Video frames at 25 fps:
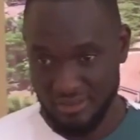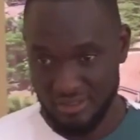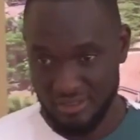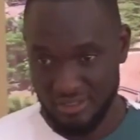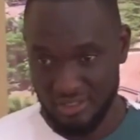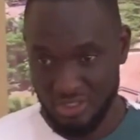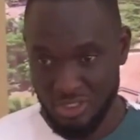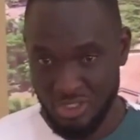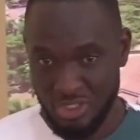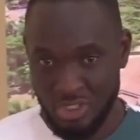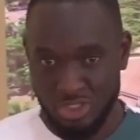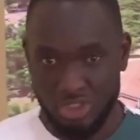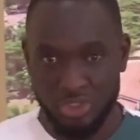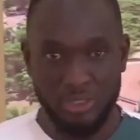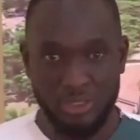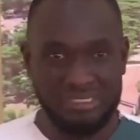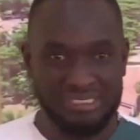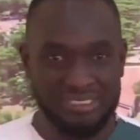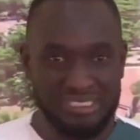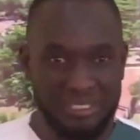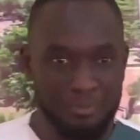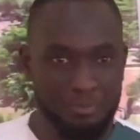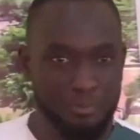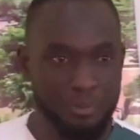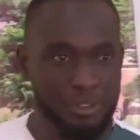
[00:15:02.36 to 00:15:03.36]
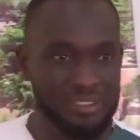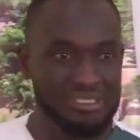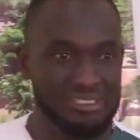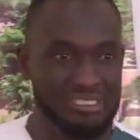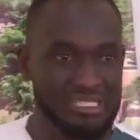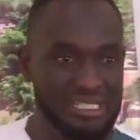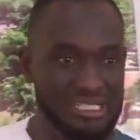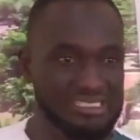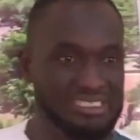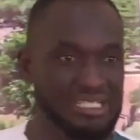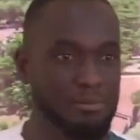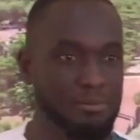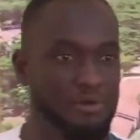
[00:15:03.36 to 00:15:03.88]
So it's important that
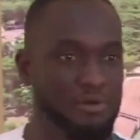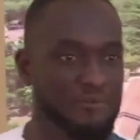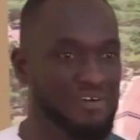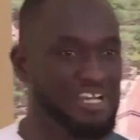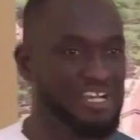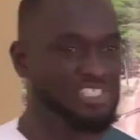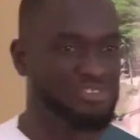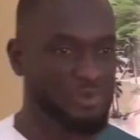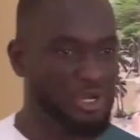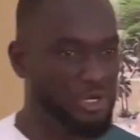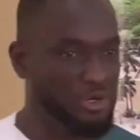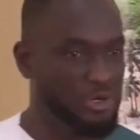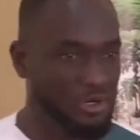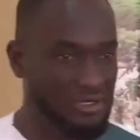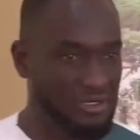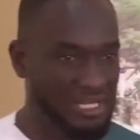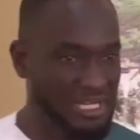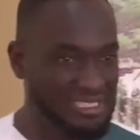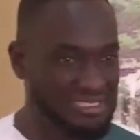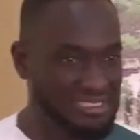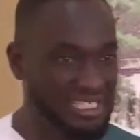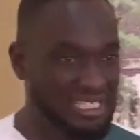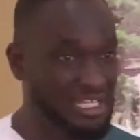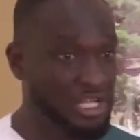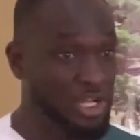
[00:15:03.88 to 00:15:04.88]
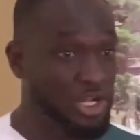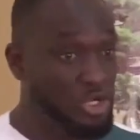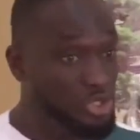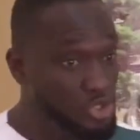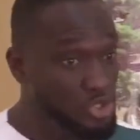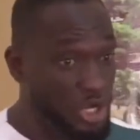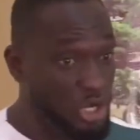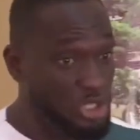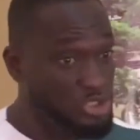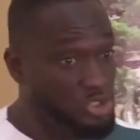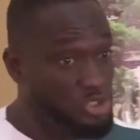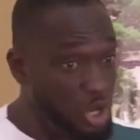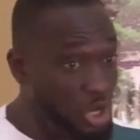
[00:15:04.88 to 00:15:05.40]
some of us recognize that not
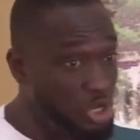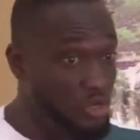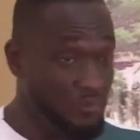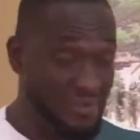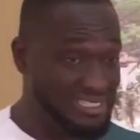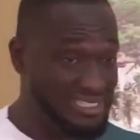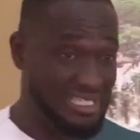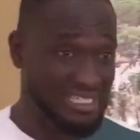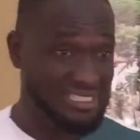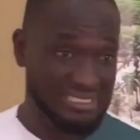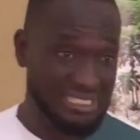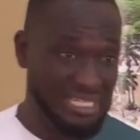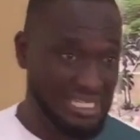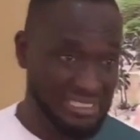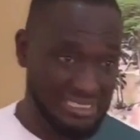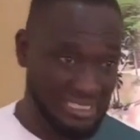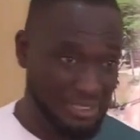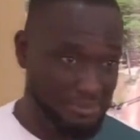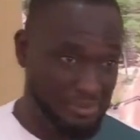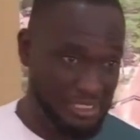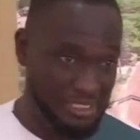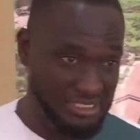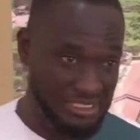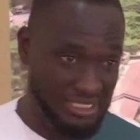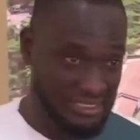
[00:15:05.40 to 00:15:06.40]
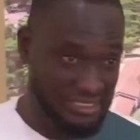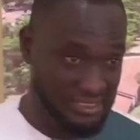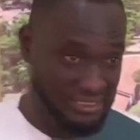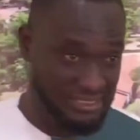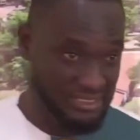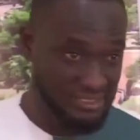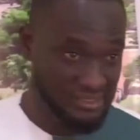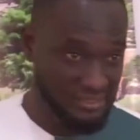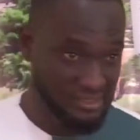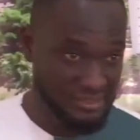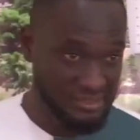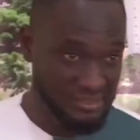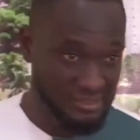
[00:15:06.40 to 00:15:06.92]
all of us can start a business.
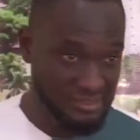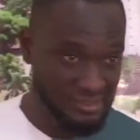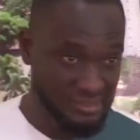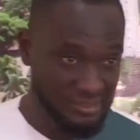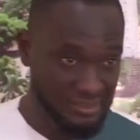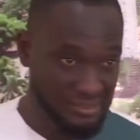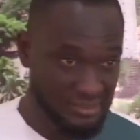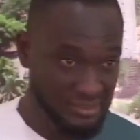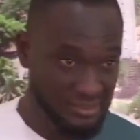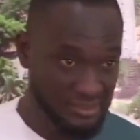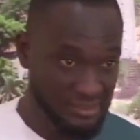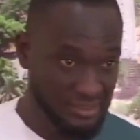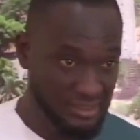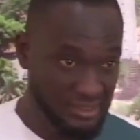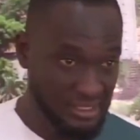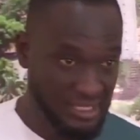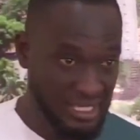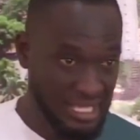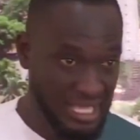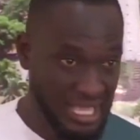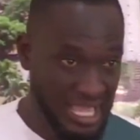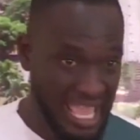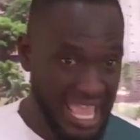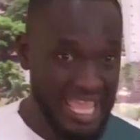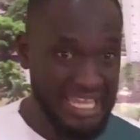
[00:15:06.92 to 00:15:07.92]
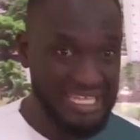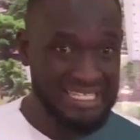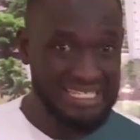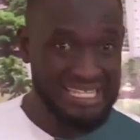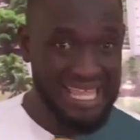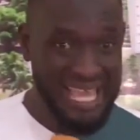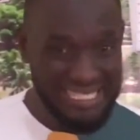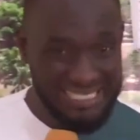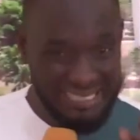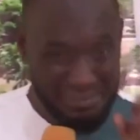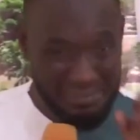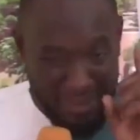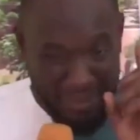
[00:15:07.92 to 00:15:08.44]
And that
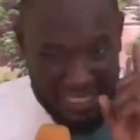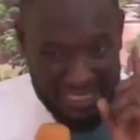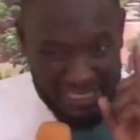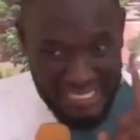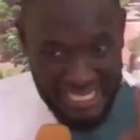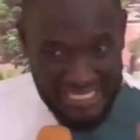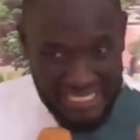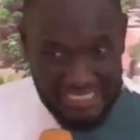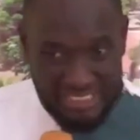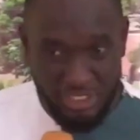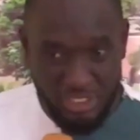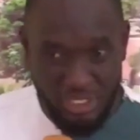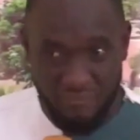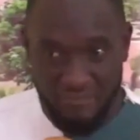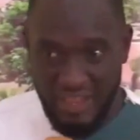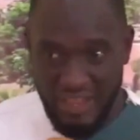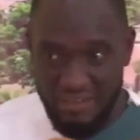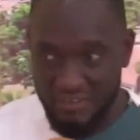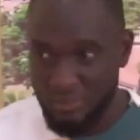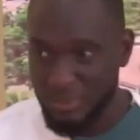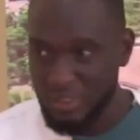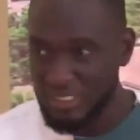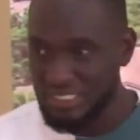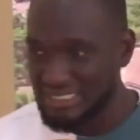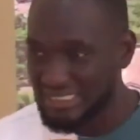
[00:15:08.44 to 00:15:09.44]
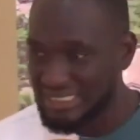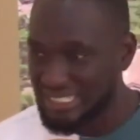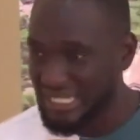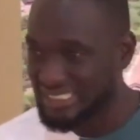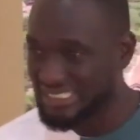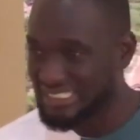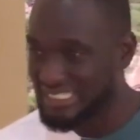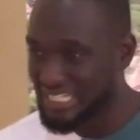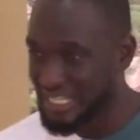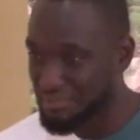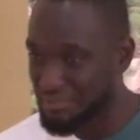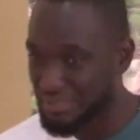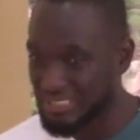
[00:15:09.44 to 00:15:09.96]
mentality of everybody starting a
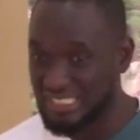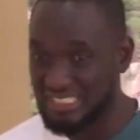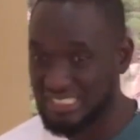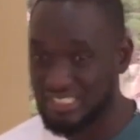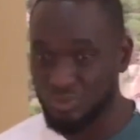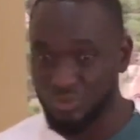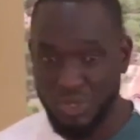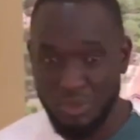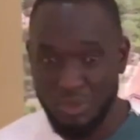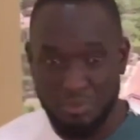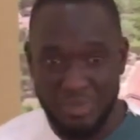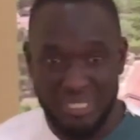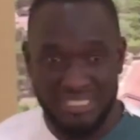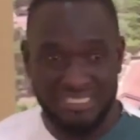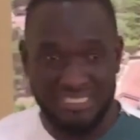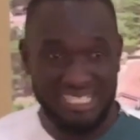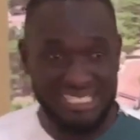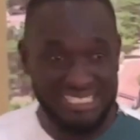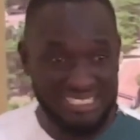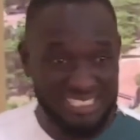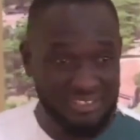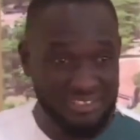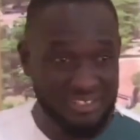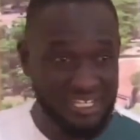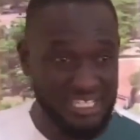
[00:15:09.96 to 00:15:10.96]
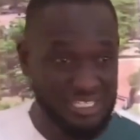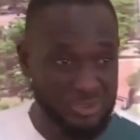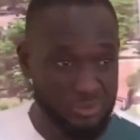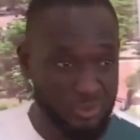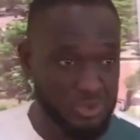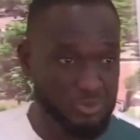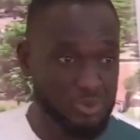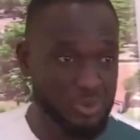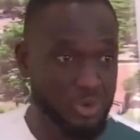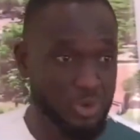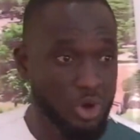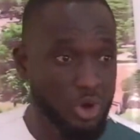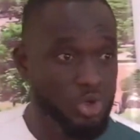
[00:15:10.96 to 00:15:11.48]
business is what makes us create what we
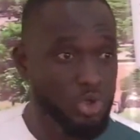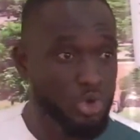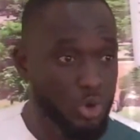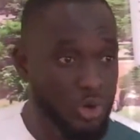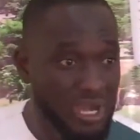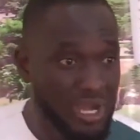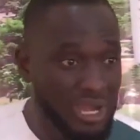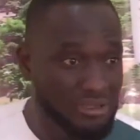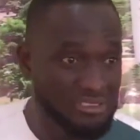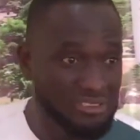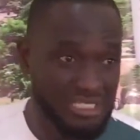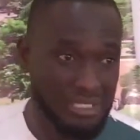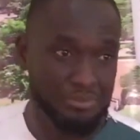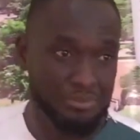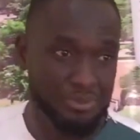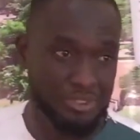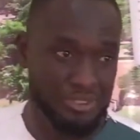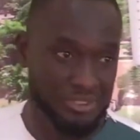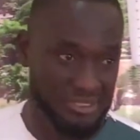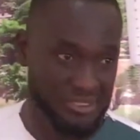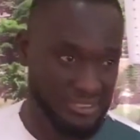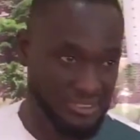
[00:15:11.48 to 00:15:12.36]
call local champions.